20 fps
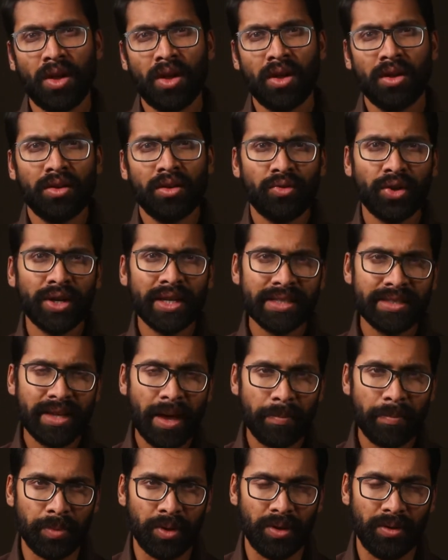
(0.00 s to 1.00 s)
For
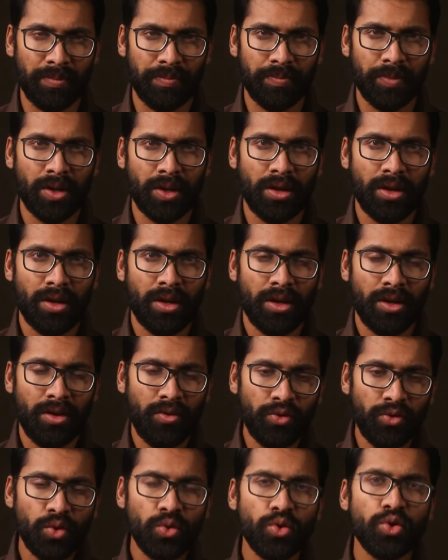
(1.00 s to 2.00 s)
example,
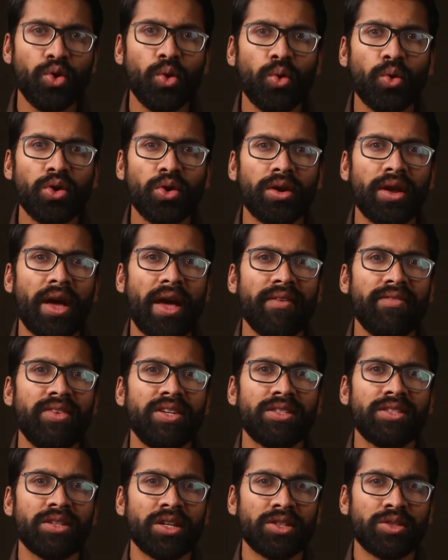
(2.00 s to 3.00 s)
if you know your
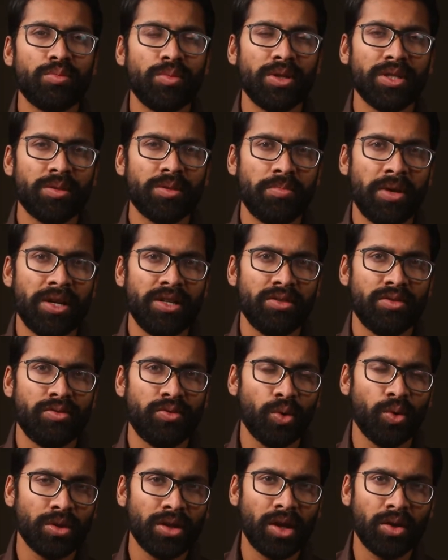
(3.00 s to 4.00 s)
average customer spends
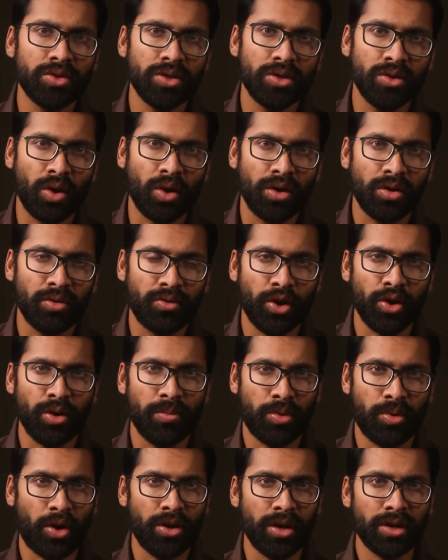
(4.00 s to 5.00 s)
$4,000 for your
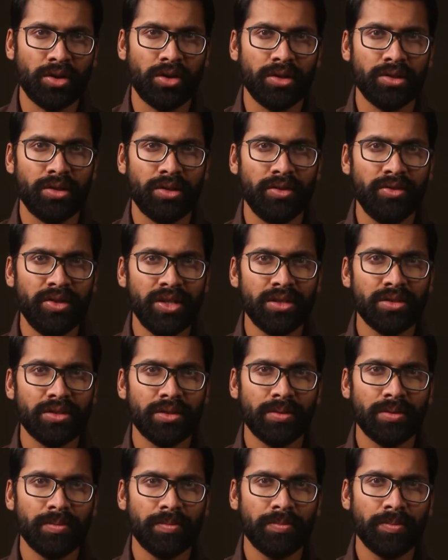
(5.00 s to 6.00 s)
product or service,
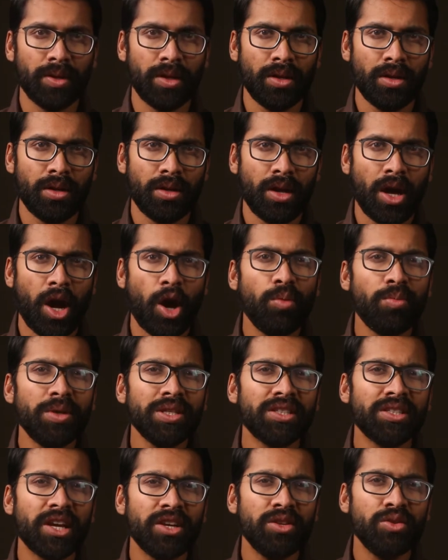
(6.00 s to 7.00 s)
how
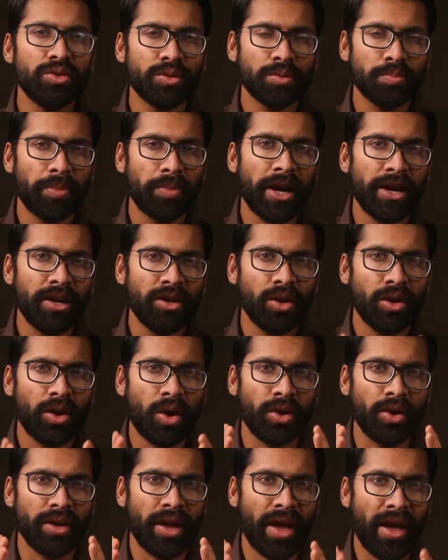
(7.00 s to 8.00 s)
much can you spend
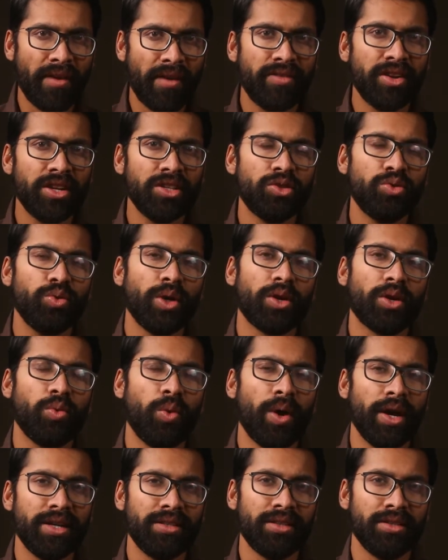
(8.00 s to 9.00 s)
on average to
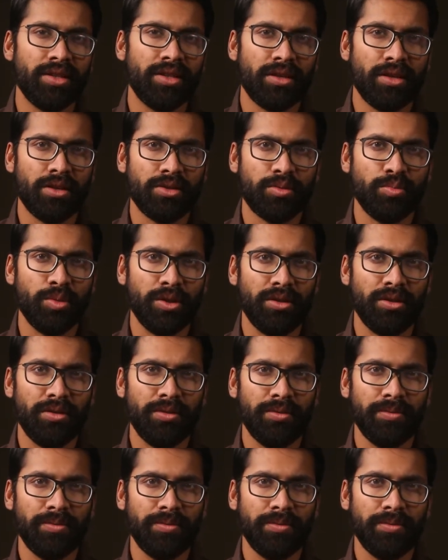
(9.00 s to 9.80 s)
acquire such a customer?